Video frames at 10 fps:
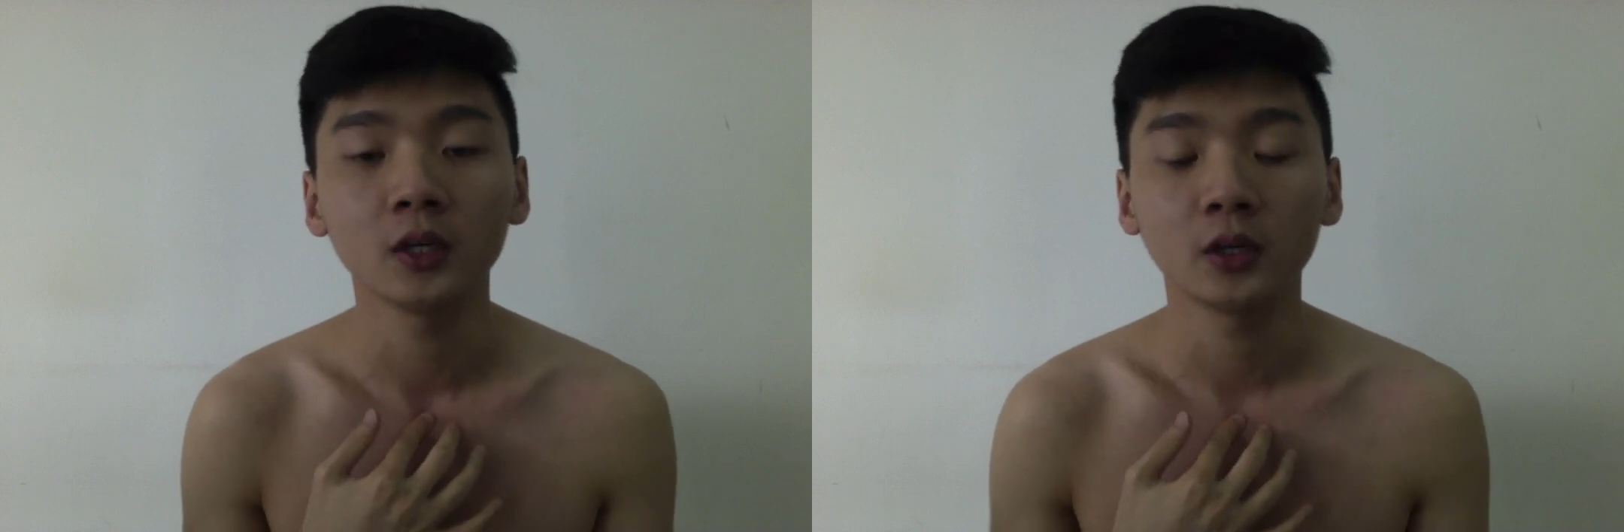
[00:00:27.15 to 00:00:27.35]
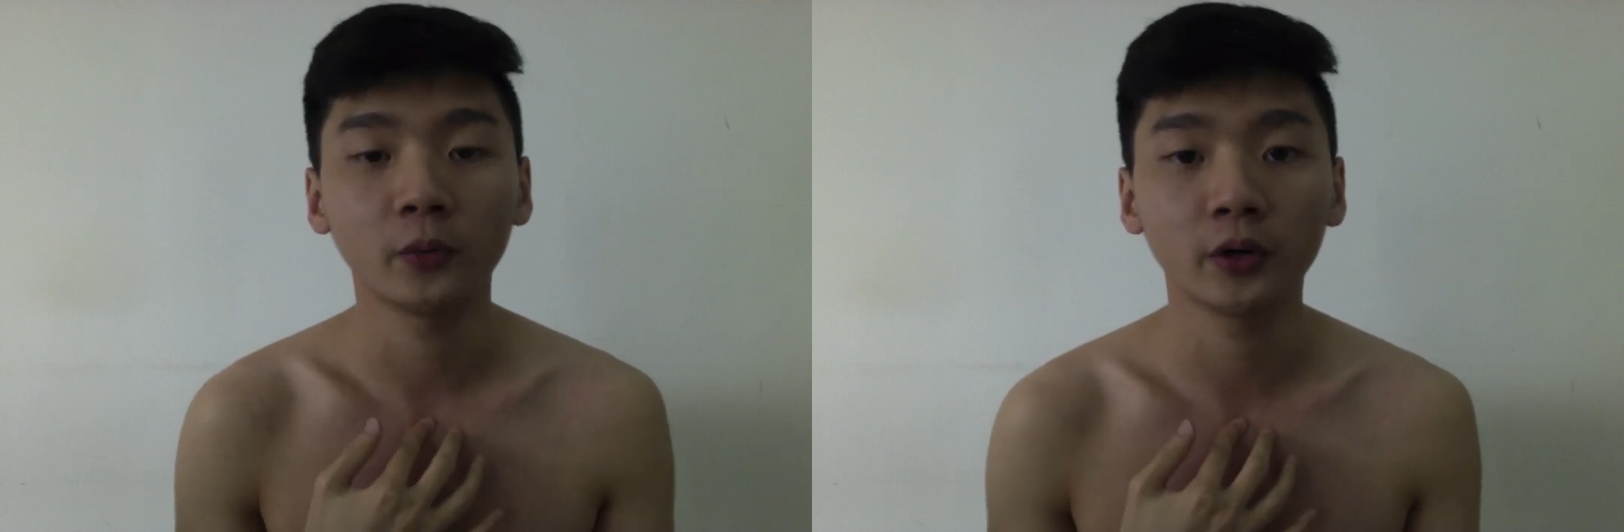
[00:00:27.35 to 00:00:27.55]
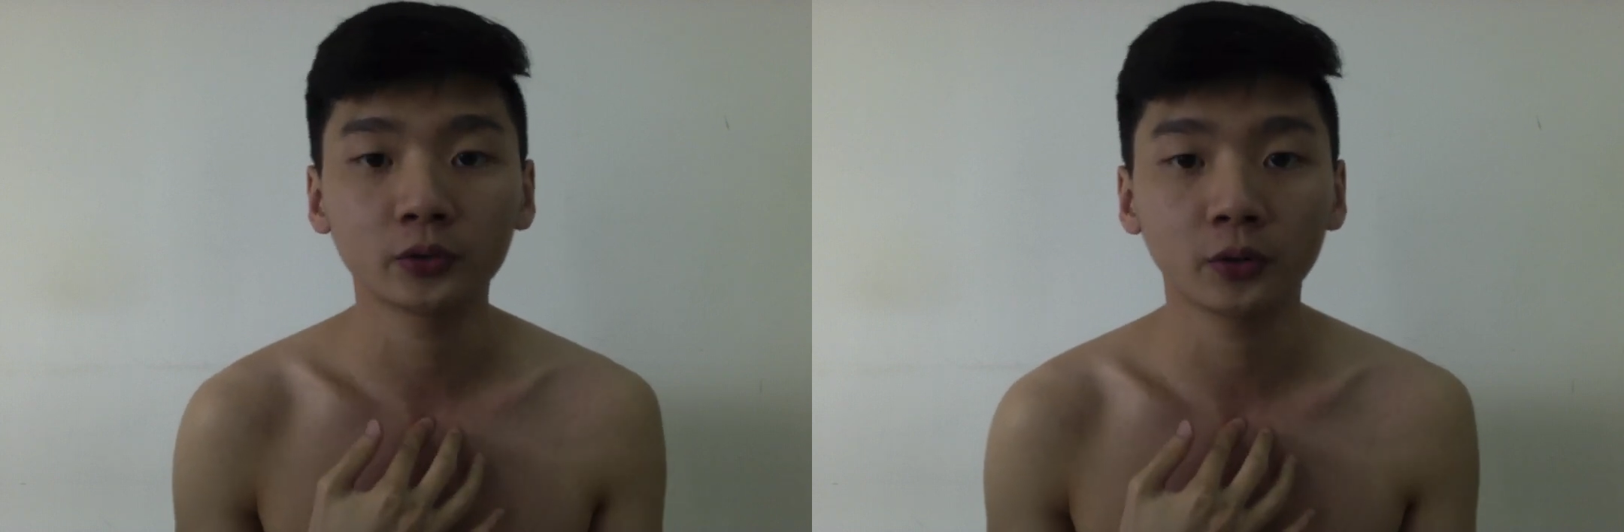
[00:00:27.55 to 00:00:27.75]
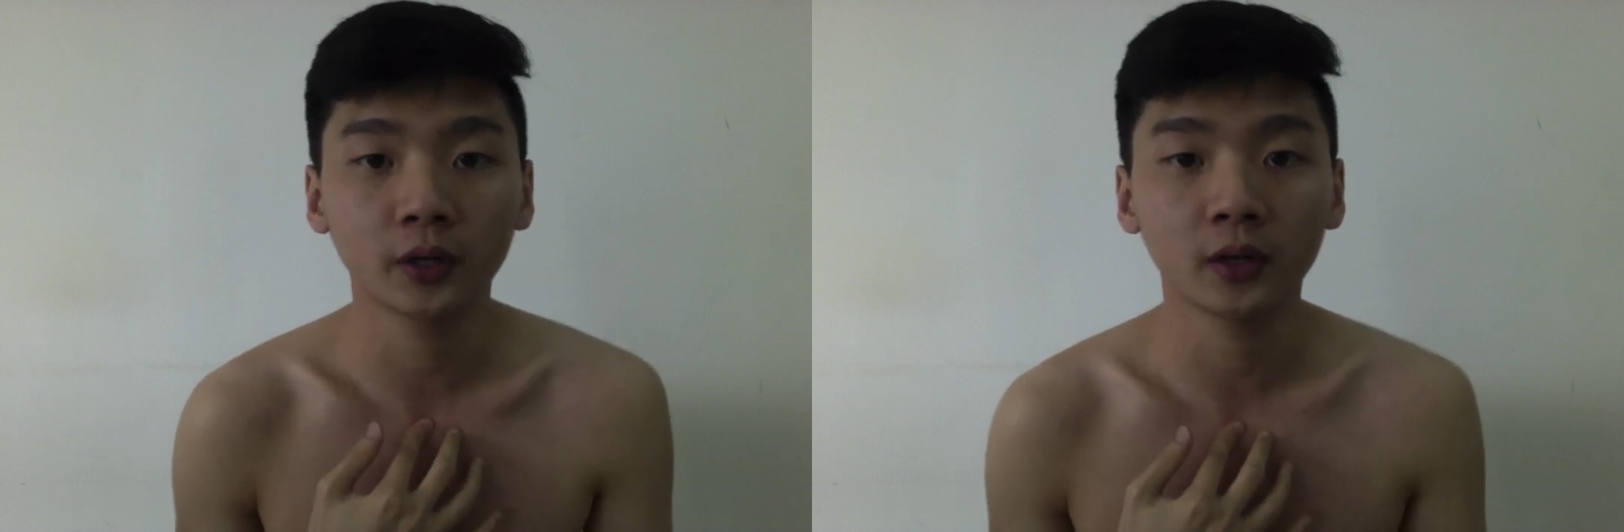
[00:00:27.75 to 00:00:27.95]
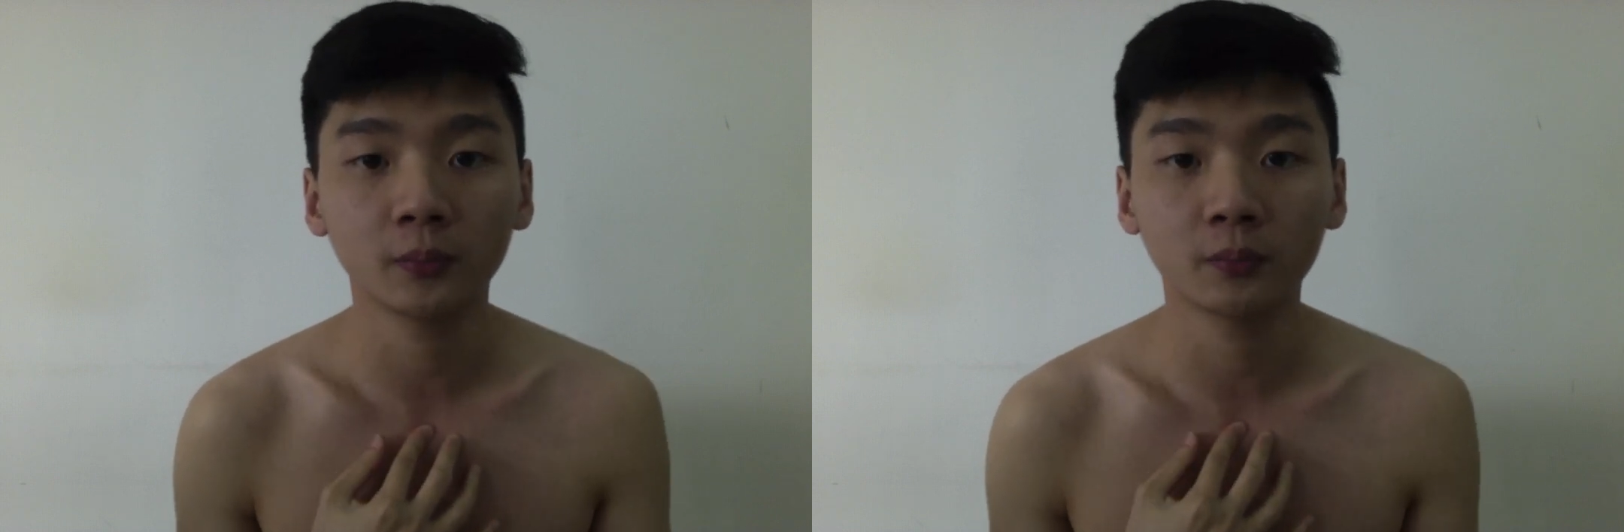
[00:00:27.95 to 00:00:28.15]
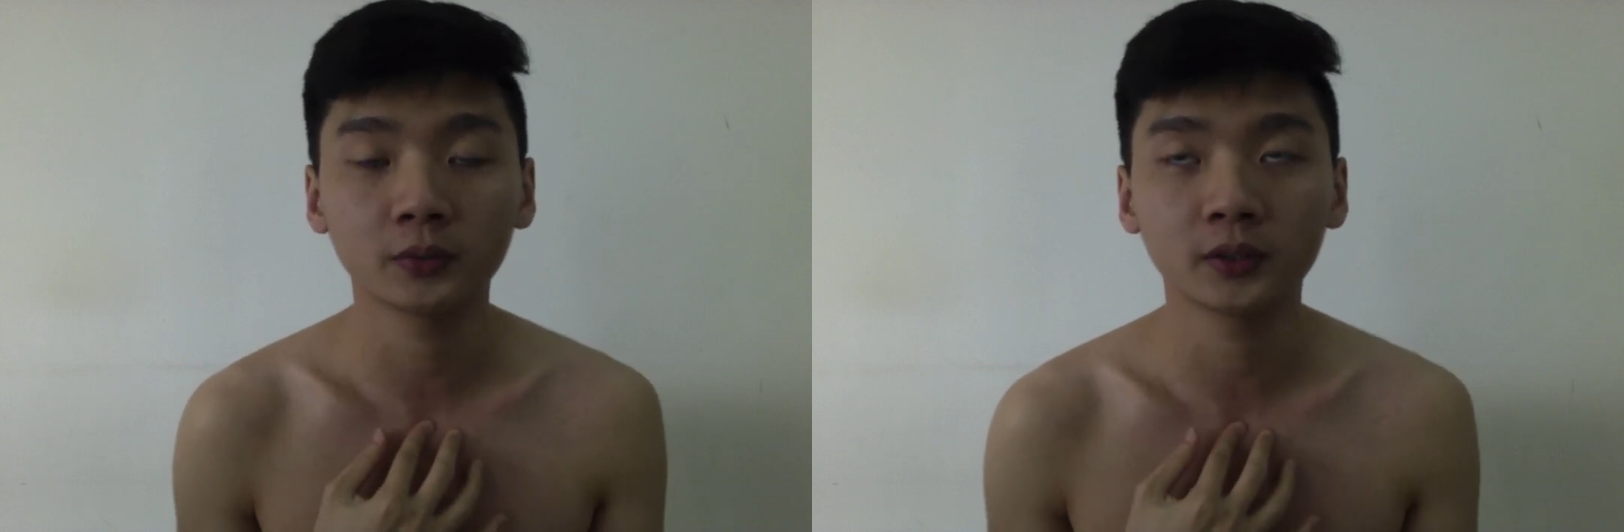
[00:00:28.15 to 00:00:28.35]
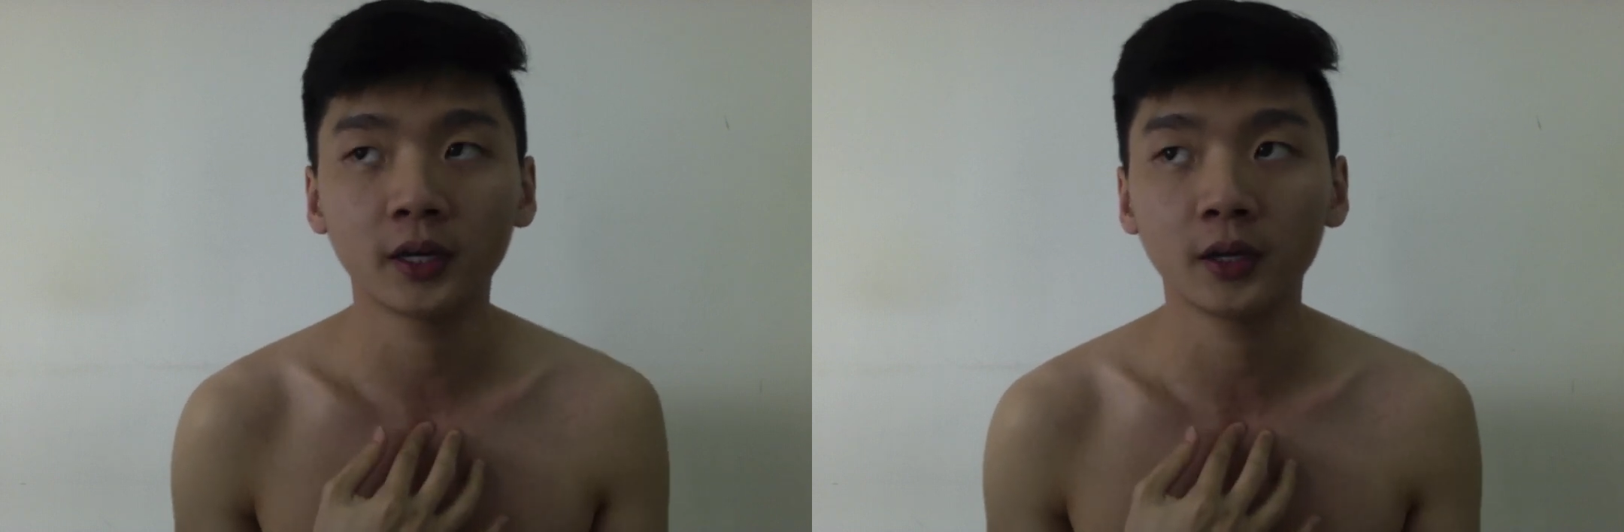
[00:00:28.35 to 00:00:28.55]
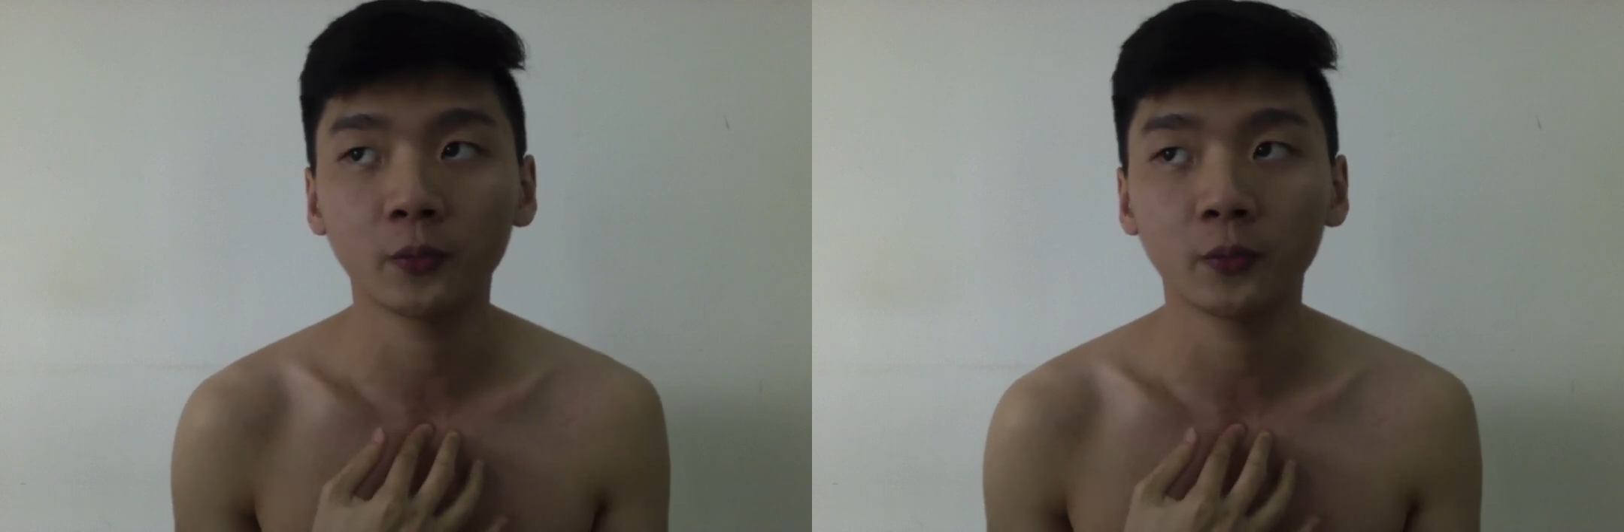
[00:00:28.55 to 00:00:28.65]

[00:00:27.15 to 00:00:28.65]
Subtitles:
We also can say